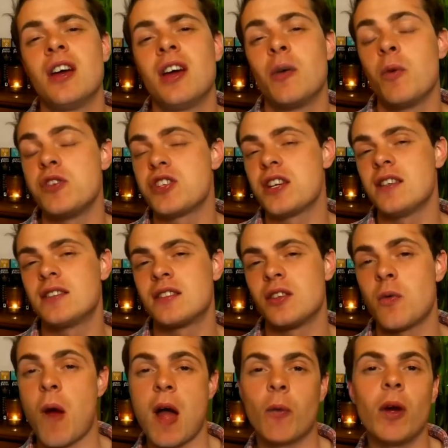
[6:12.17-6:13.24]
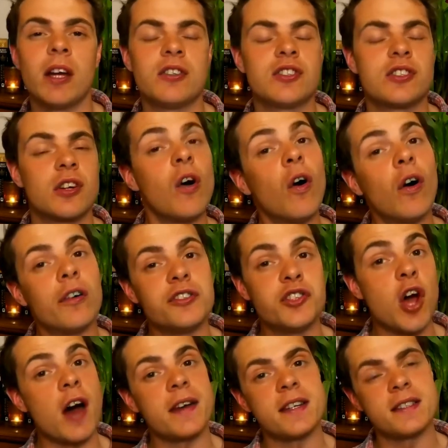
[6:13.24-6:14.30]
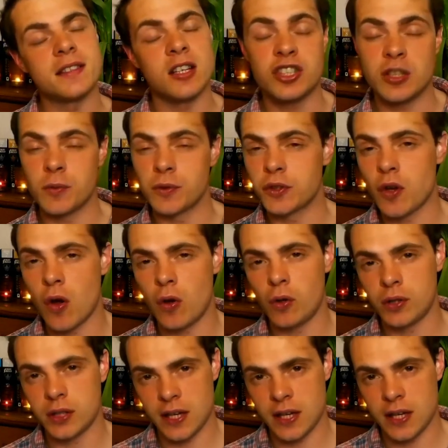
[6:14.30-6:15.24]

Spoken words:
which is the White Witch, or Jadis as she was called